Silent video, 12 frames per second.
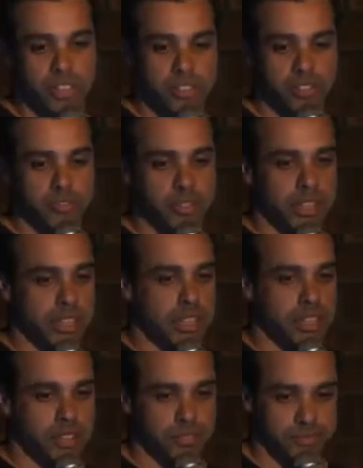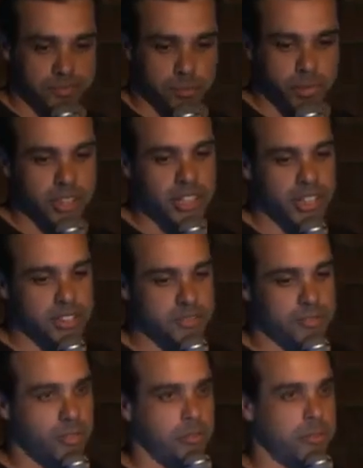range of products,
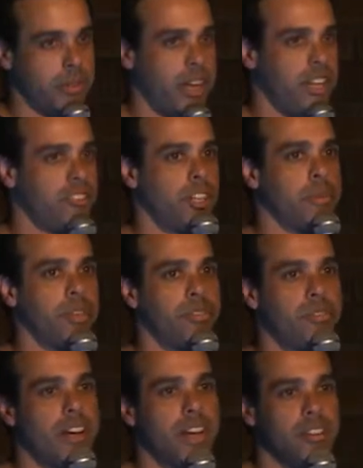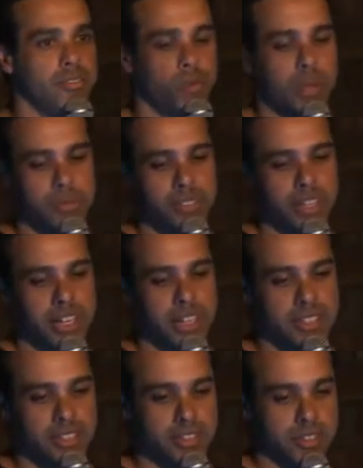from HTML5
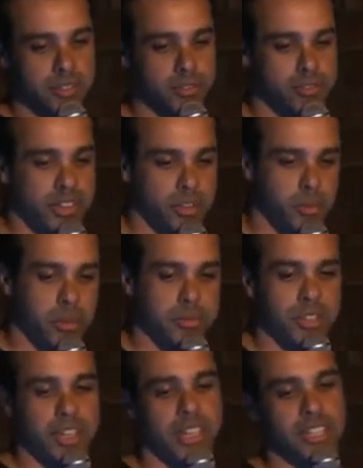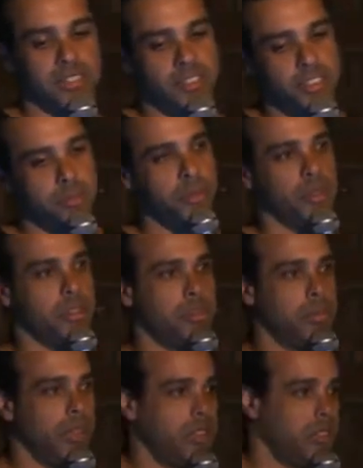websites to Flash websites,
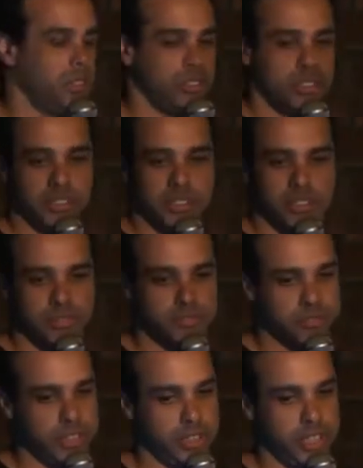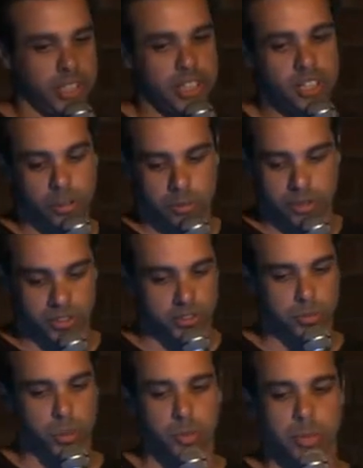Facebook, blogs,
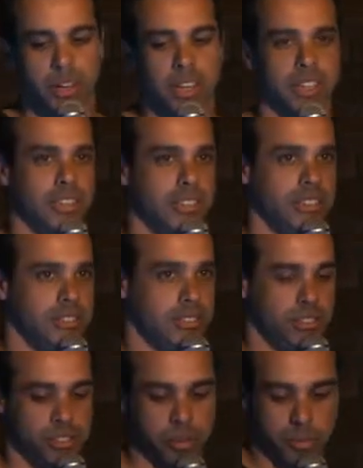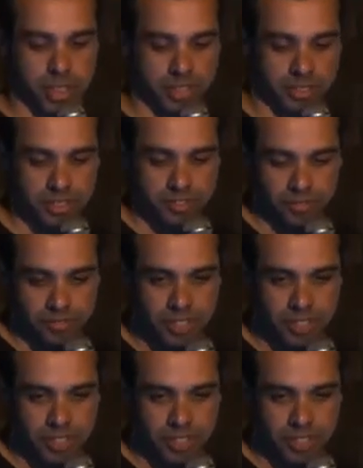e-commerce, mobile, and domains.